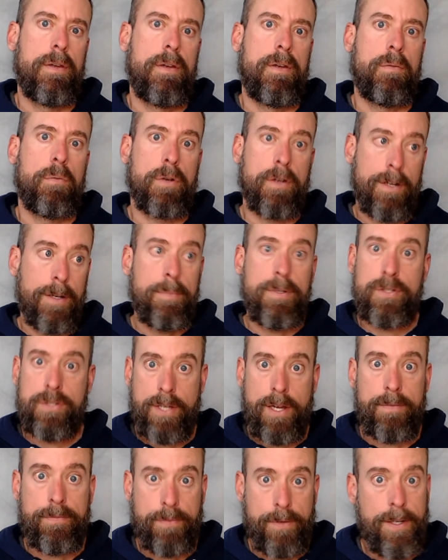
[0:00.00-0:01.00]
We're going to be
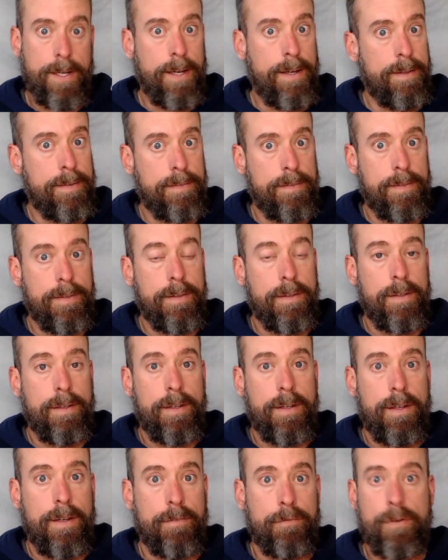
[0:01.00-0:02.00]
set free
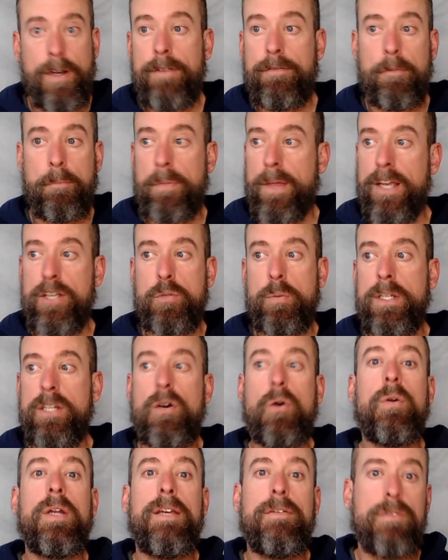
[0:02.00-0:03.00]
free from things we
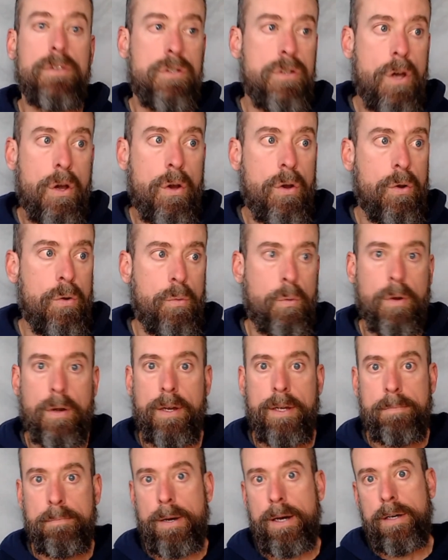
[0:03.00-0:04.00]
don't even know we're
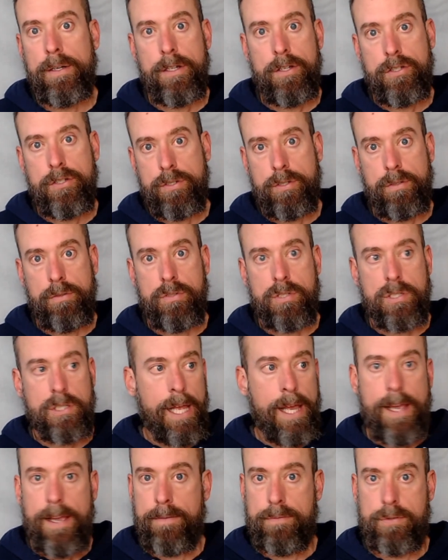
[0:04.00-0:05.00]
in bondage to,
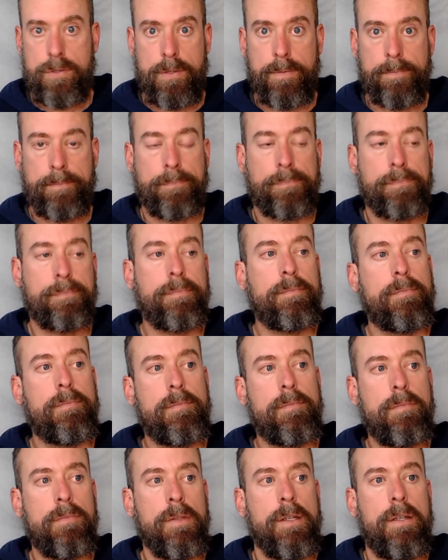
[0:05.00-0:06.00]
slaves.
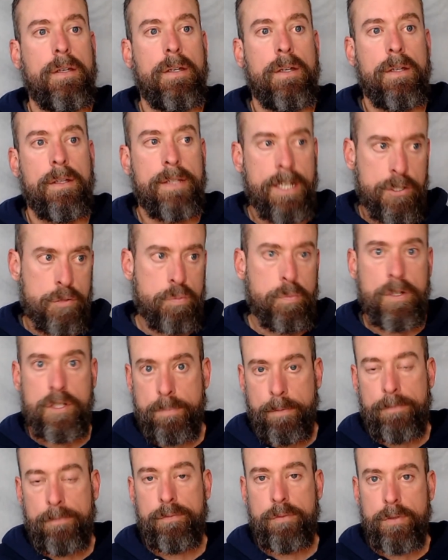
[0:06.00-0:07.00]
That's what's
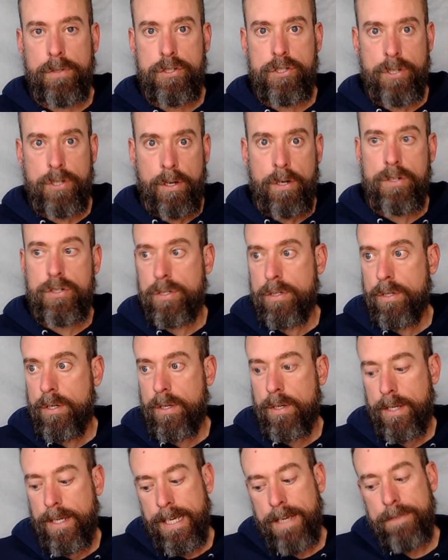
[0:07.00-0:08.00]
before the church
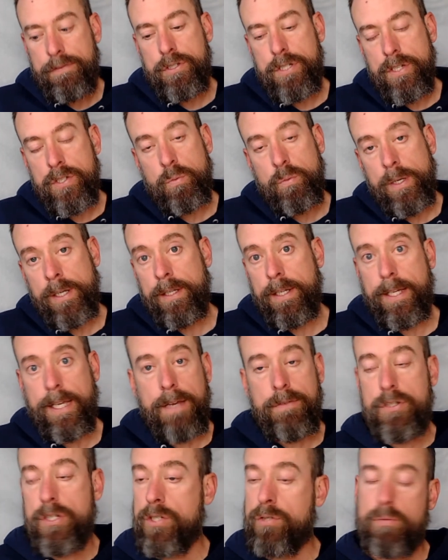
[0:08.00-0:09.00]
if she's willing,
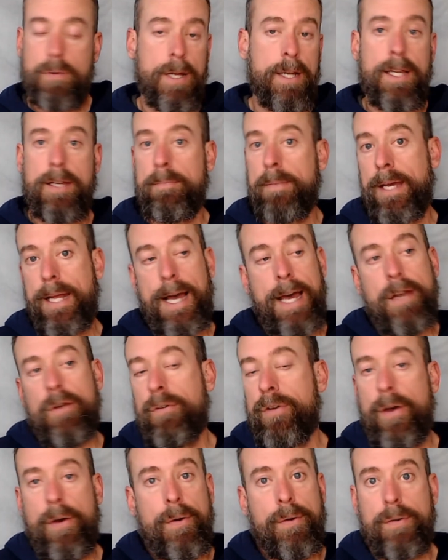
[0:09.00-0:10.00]
if she's ready. And man, I don't
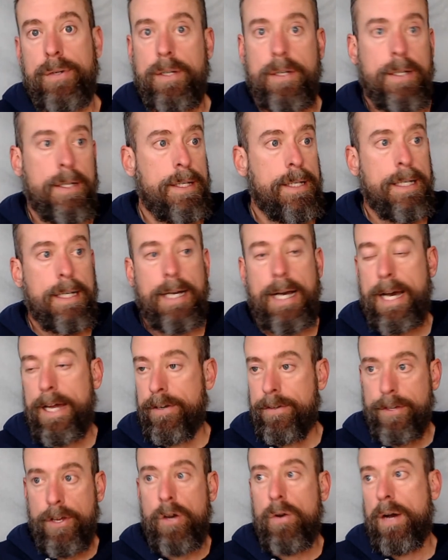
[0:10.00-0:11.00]
know. I
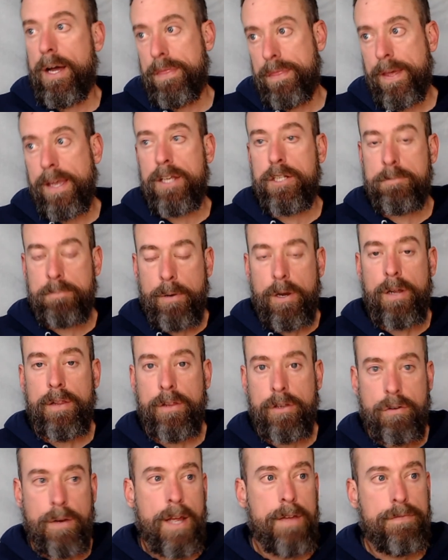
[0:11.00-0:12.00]
don't know. I think it's part of the
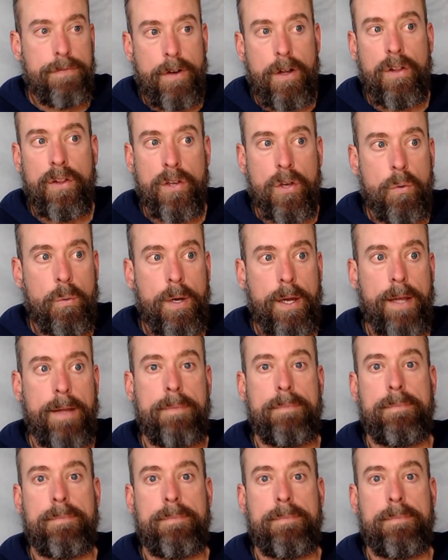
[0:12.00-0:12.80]
great falling away.